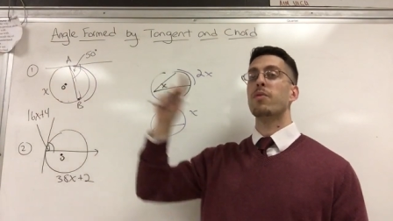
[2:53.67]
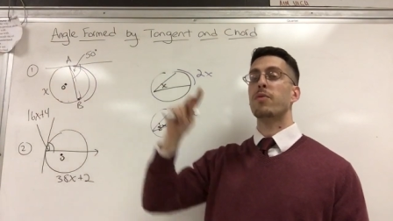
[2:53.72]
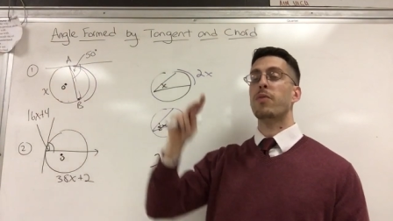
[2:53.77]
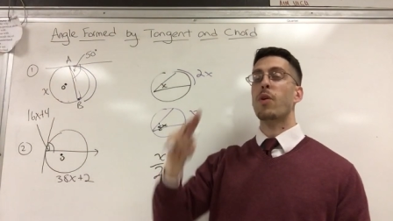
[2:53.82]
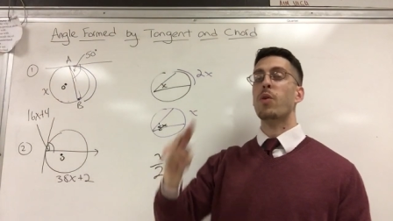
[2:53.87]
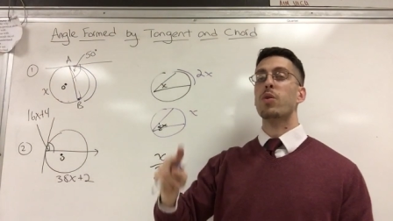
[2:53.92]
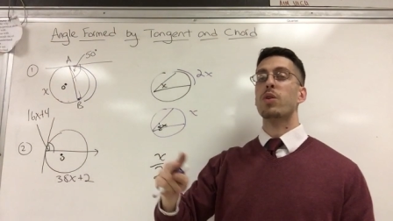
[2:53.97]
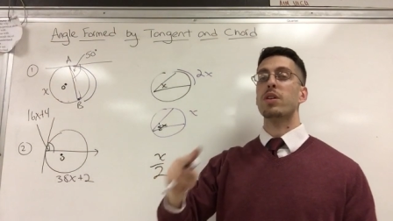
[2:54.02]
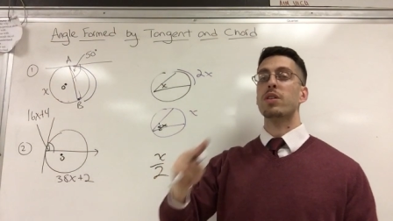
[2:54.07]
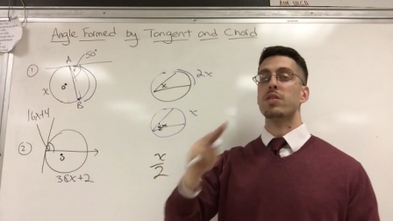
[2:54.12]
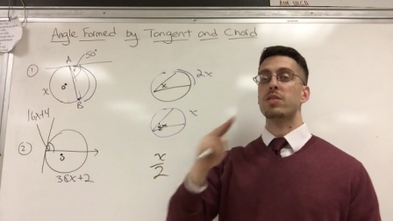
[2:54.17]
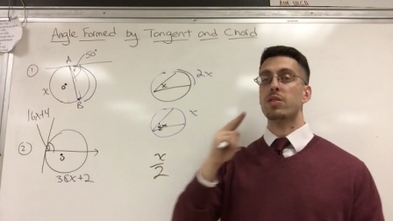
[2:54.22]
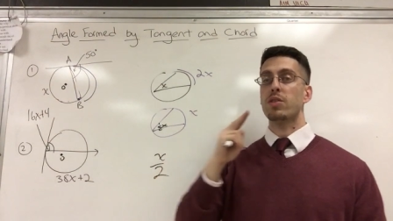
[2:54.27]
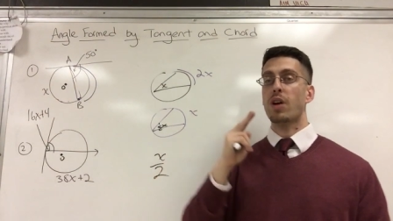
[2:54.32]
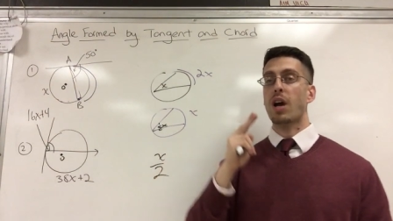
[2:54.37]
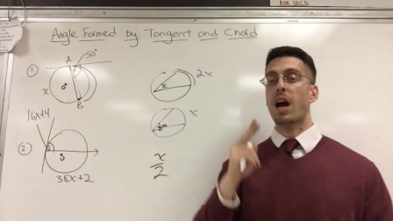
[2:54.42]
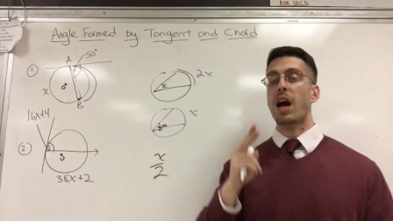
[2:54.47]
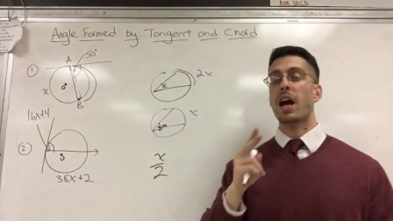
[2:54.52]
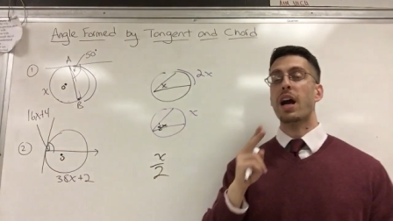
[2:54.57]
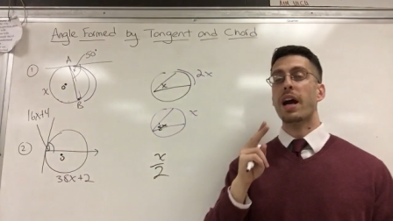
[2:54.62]
Focus,
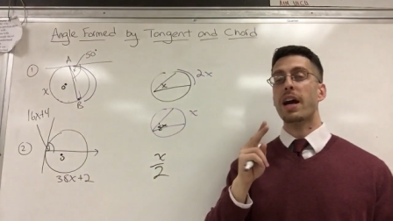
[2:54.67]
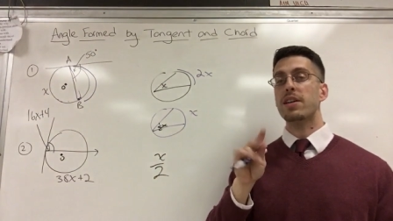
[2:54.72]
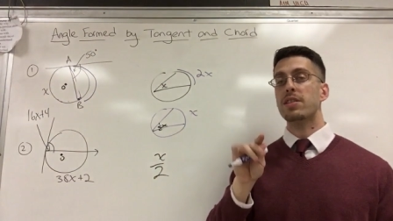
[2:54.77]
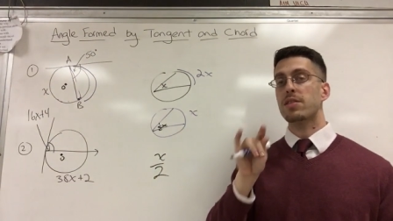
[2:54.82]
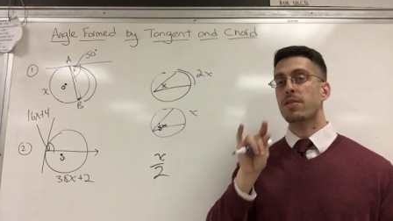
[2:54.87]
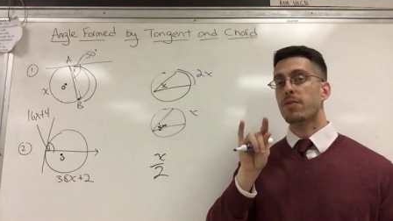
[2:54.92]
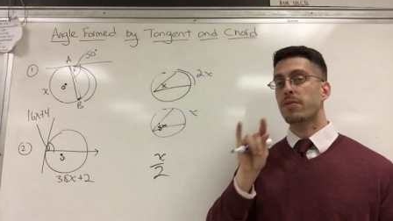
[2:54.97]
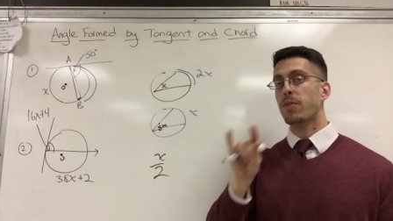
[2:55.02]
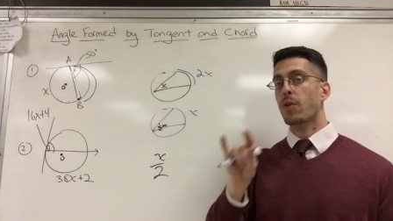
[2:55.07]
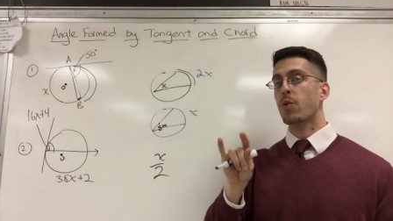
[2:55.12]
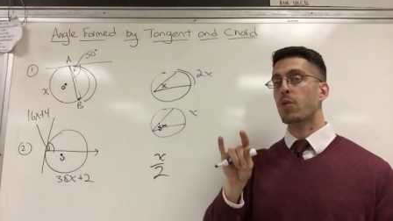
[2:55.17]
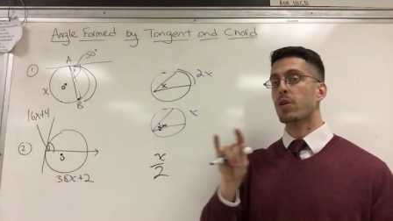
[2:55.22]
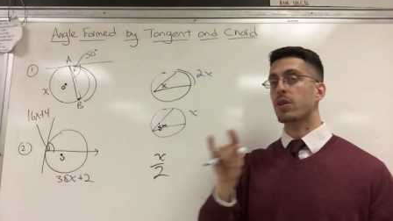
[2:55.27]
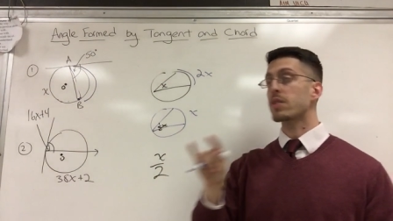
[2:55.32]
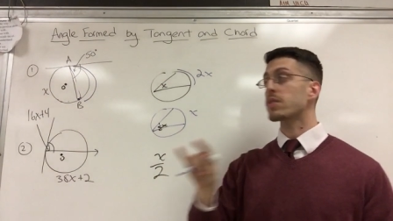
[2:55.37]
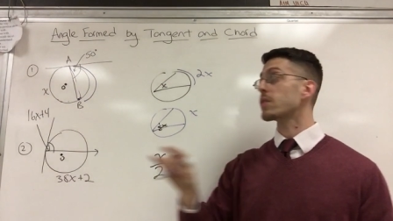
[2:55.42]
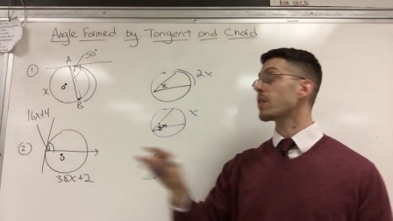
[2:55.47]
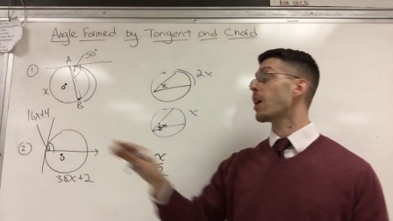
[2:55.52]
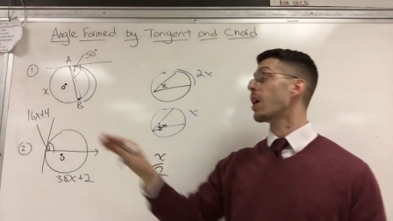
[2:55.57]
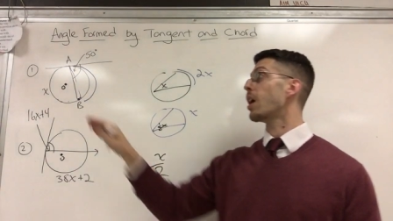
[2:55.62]
your eye has to
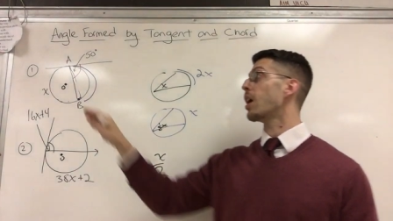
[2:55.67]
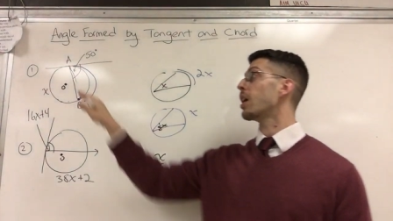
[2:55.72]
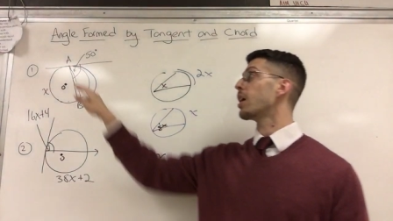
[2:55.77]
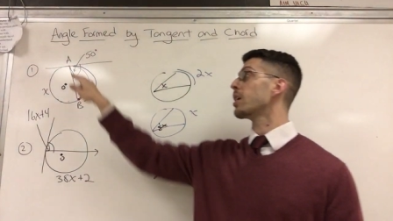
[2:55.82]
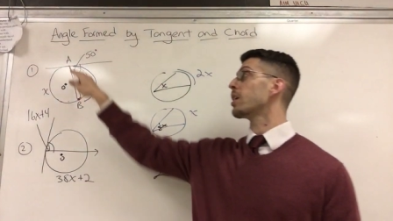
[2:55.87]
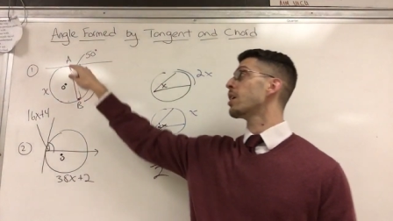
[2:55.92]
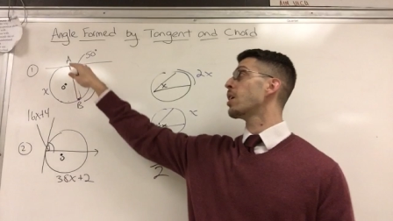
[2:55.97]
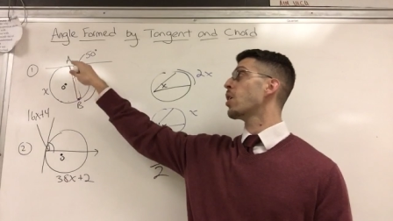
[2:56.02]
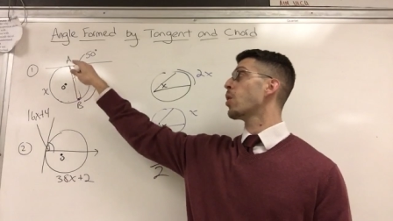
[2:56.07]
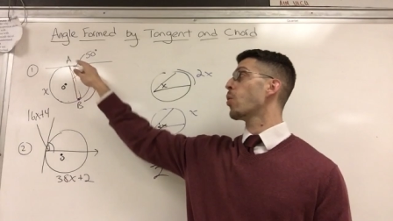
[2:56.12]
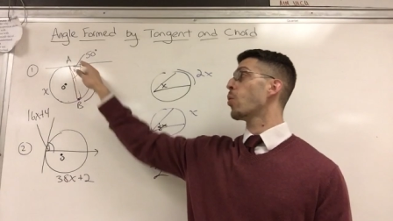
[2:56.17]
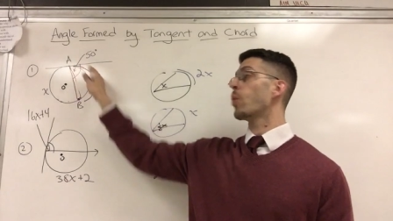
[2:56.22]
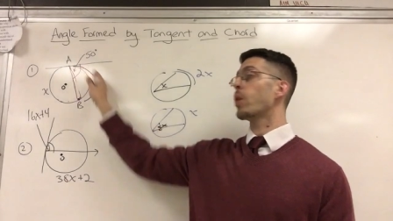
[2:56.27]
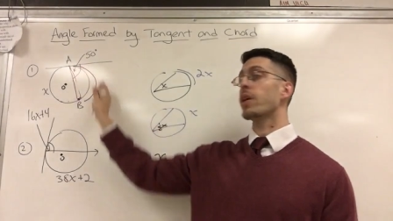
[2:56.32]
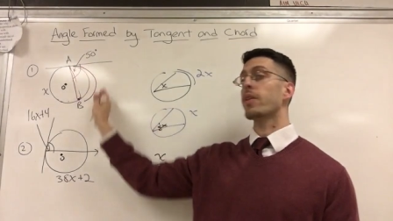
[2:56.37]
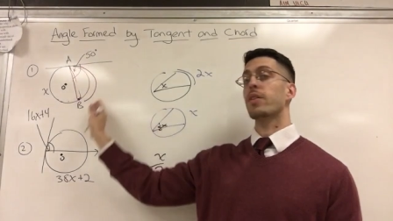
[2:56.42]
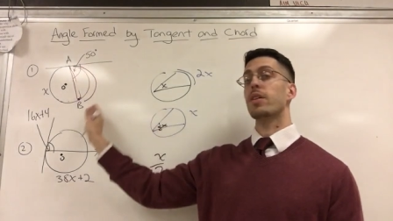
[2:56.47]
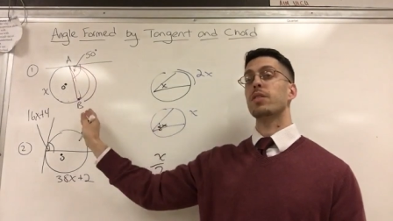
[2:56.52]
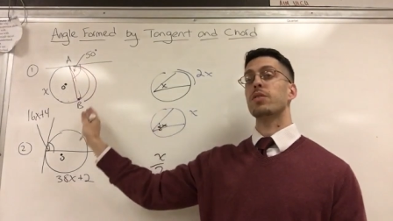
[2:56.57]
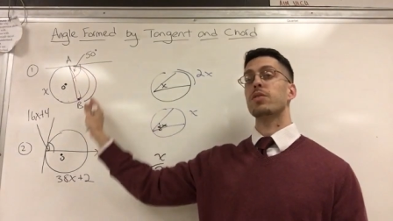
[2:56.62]
focus on
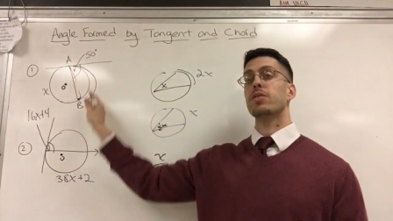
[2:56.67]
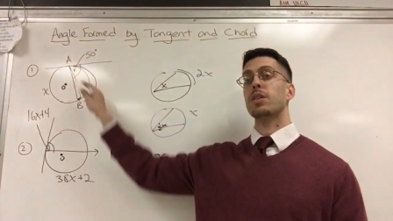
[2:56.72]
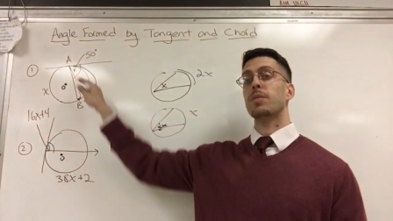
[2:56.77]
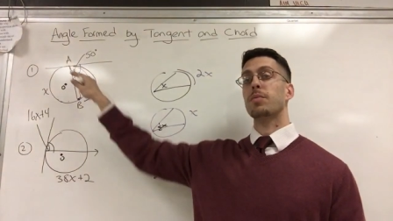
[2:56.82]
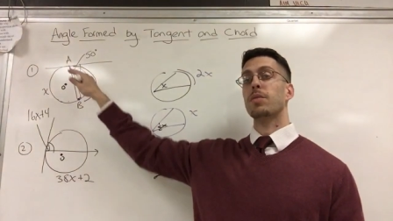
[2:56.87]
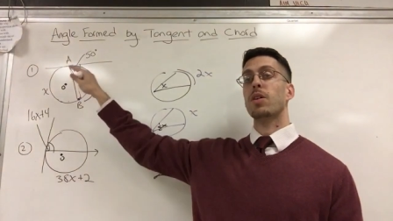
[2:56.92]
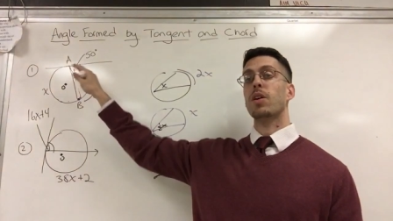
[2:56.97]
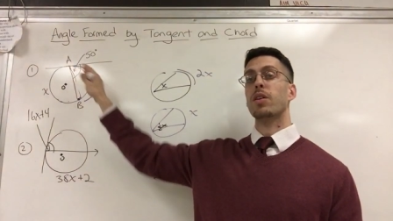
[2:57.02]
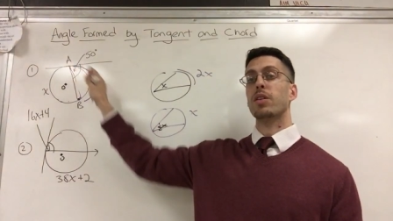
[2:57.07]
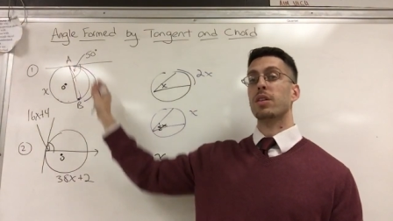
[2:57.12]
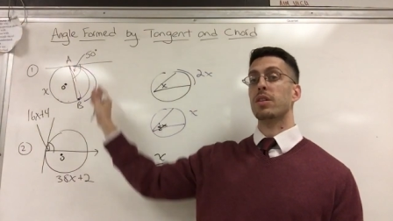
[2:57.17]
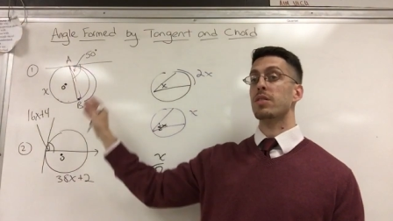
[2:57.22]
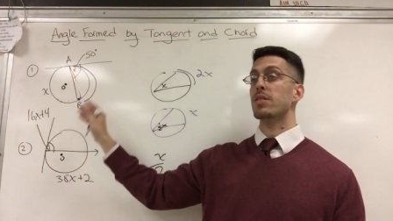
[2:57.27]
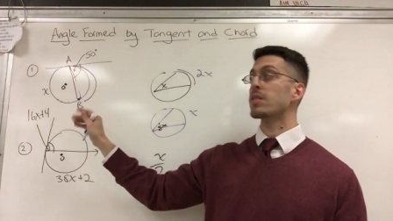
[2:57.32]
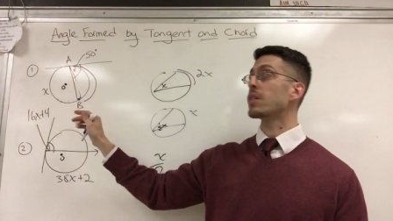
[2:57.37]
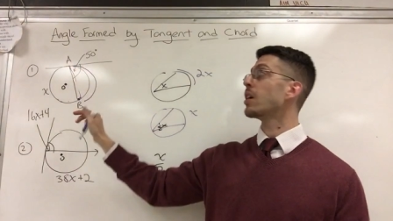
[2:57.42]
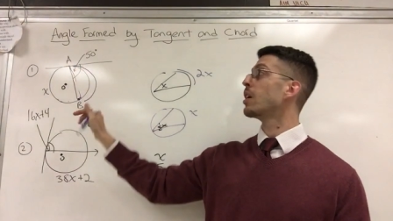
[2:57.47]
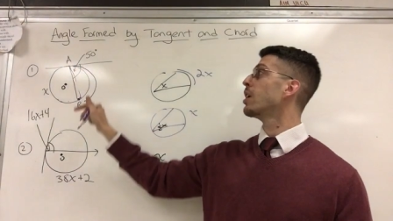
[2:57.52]
where the intercepted arc is.